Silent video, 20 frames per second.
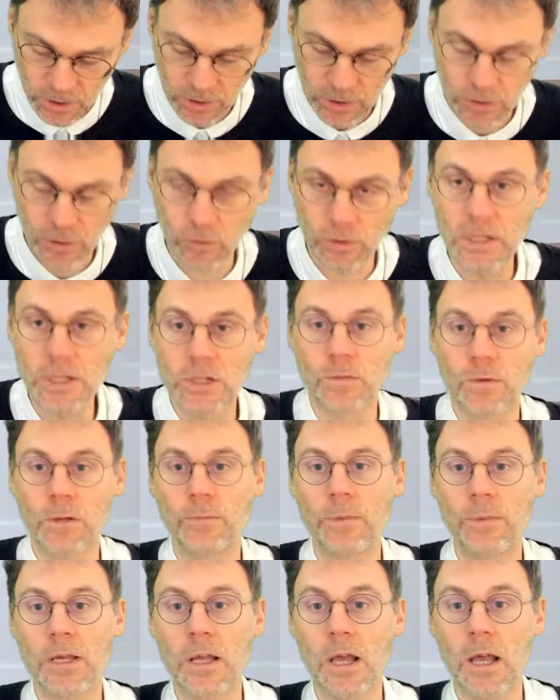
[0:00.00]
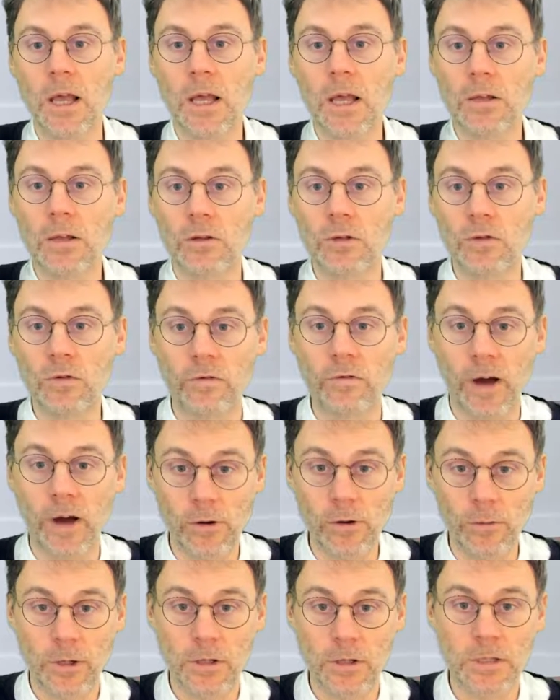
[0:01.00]
So these will be the two
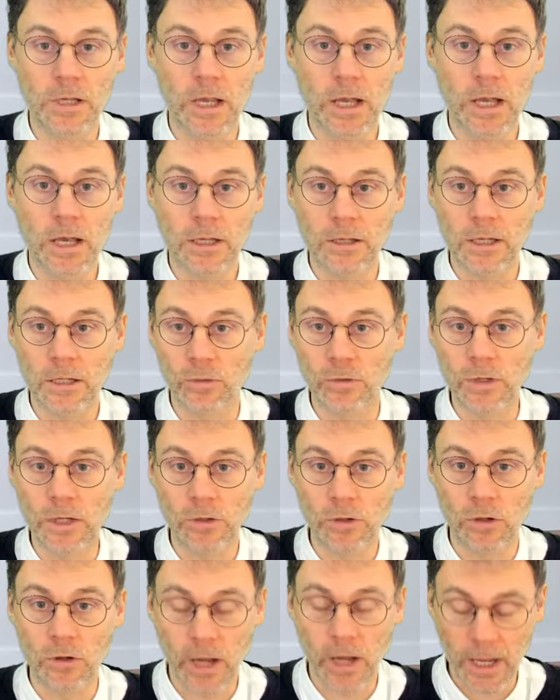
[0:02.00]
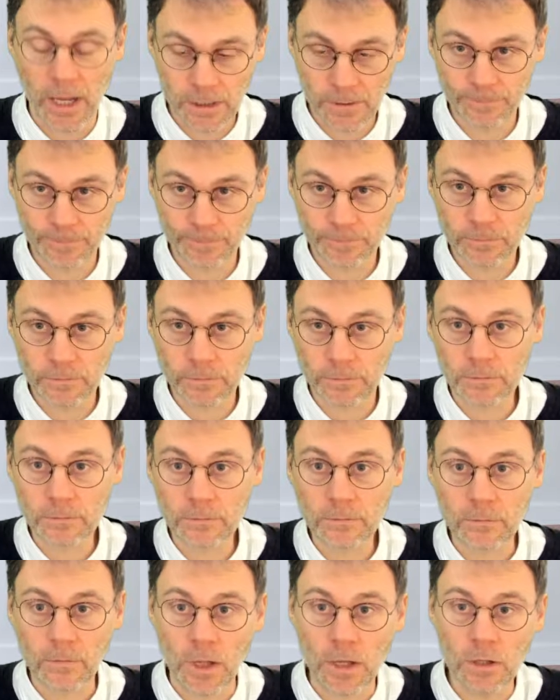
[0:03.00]
variables that we need to look at.
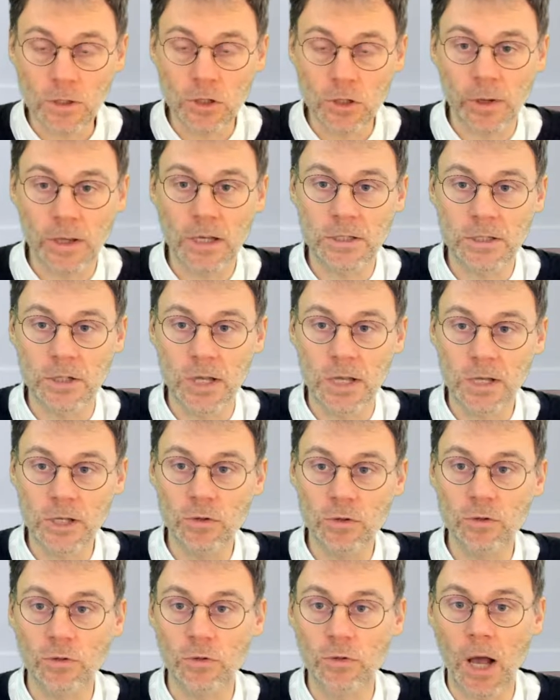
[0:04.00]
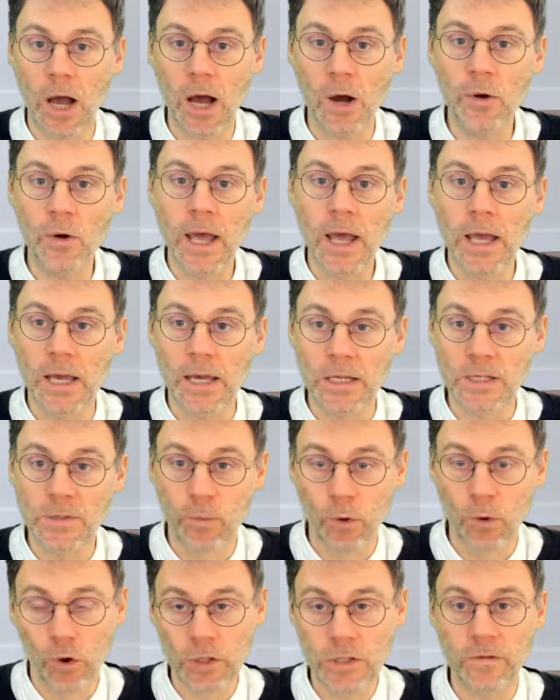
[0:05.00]
So what I suggest you do now is
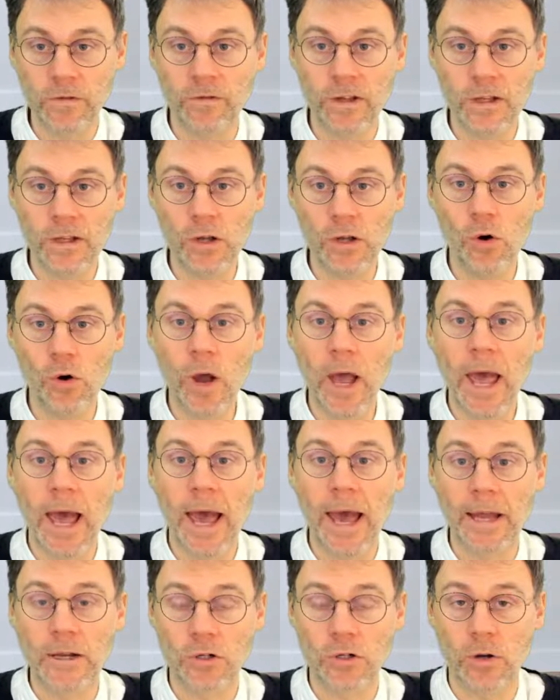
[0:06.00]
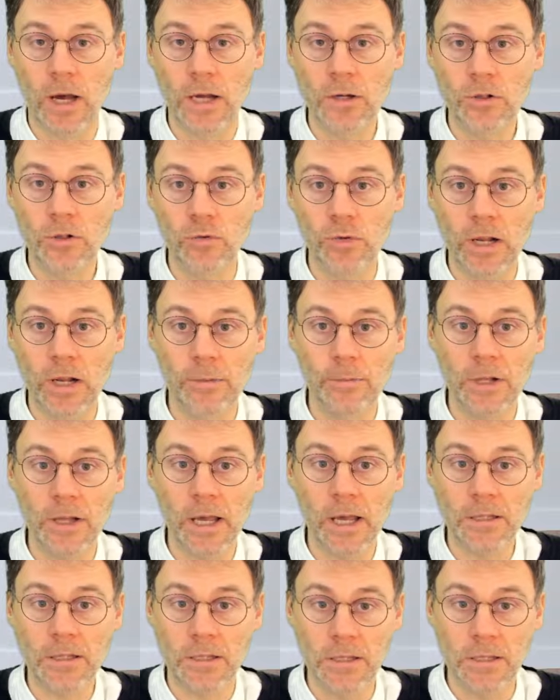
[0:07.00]
pause the video and try to
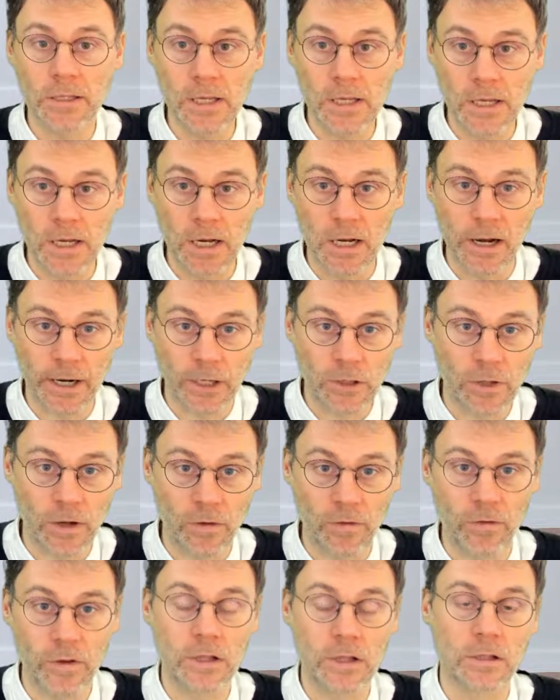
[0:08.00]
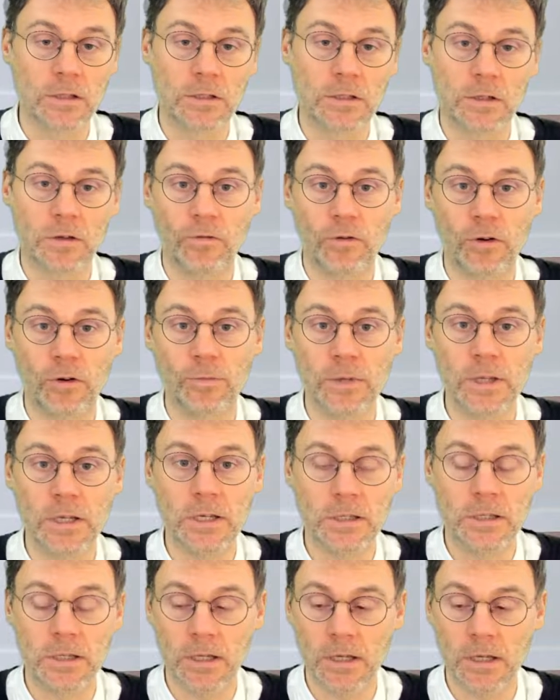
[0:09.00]
eliminate the electric fields from
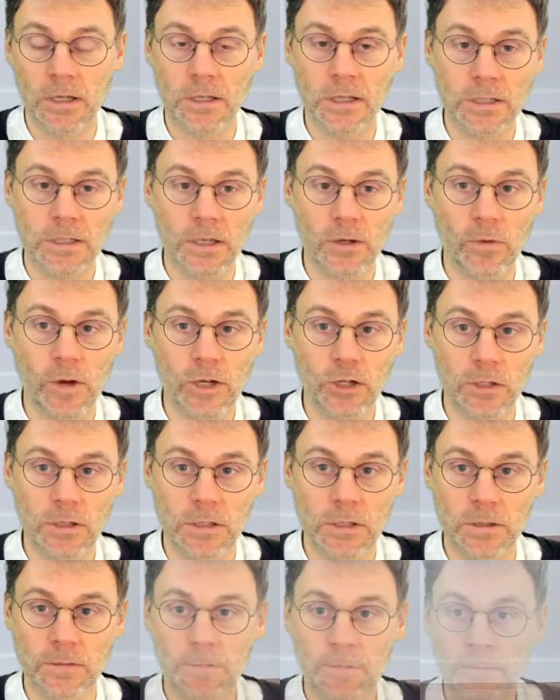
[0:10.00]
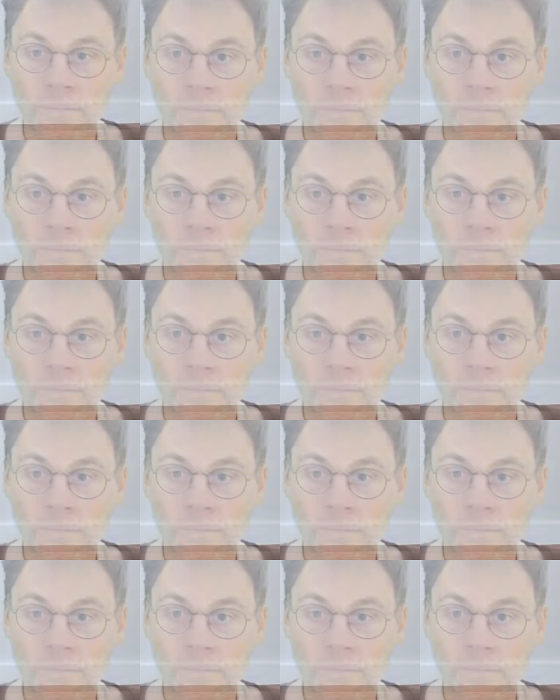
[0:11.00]
these equations.